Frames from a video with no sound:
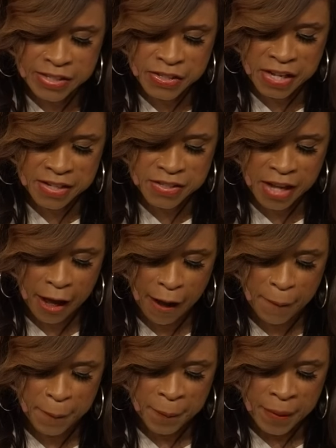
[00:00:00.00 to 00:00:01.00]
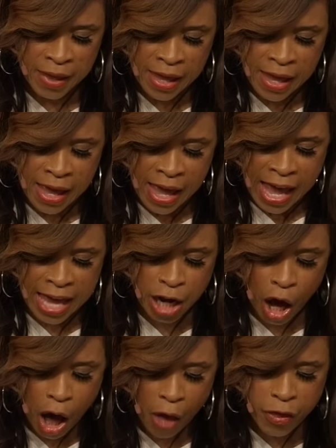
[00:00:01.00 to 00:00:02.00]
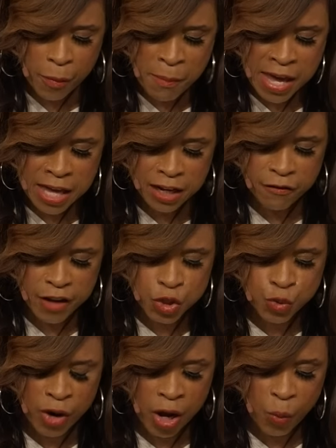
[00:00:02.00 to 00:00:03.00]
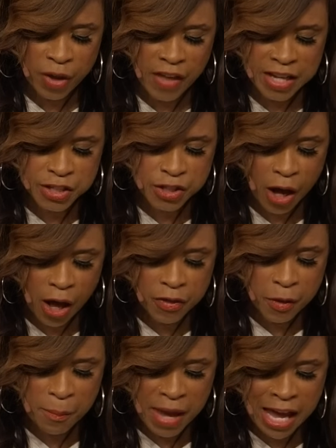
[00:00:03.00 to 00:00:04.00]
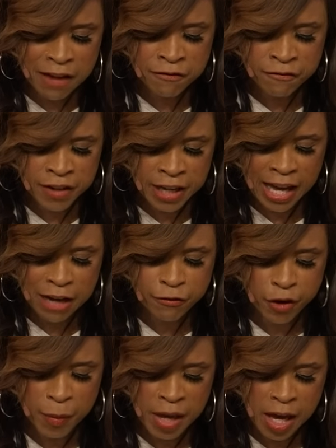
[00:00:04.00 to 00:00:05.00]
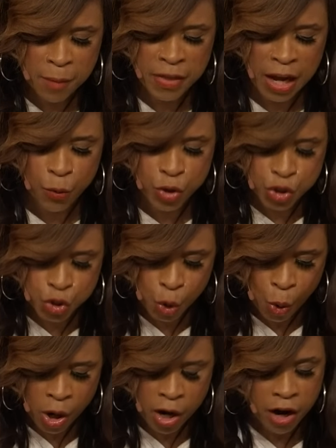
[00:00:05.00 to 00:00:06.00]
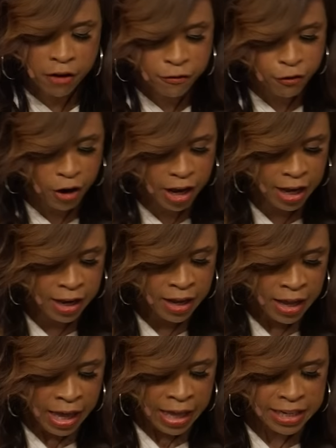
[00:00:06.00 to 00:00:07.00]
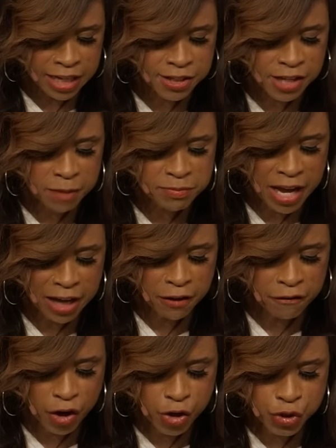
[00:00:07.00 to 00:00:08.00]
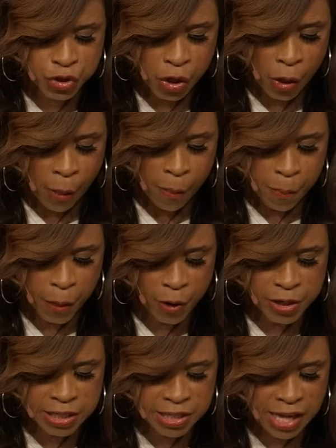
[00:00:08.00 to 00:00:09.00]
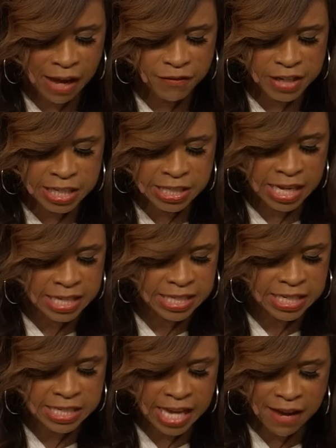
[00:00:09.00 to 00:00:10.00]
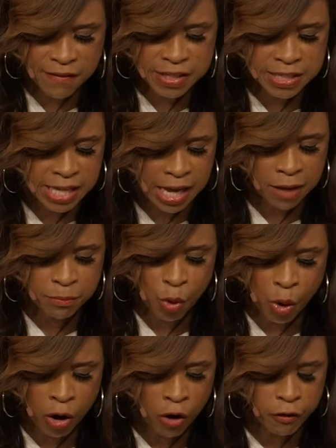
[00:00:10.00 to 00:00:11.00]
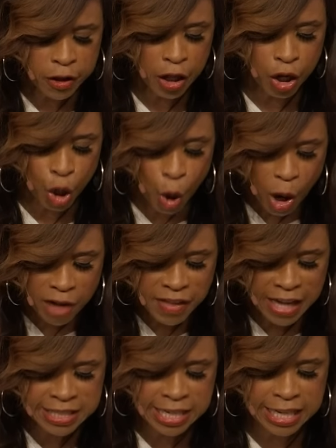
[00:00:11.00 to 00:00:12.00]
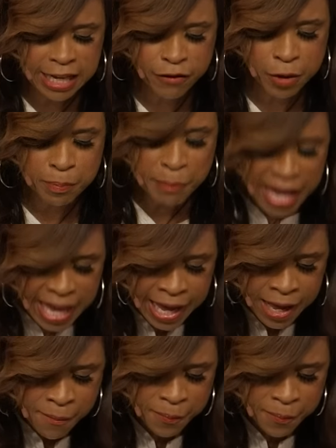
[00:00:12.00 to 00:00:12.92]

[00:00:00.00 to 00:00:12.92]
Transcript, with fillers: It says, and all the men of Israel, when they saw the man, fled from him. They were sore afraid. Now skip down to verse 37. He says, and David said, moreover, the Lord that delivered me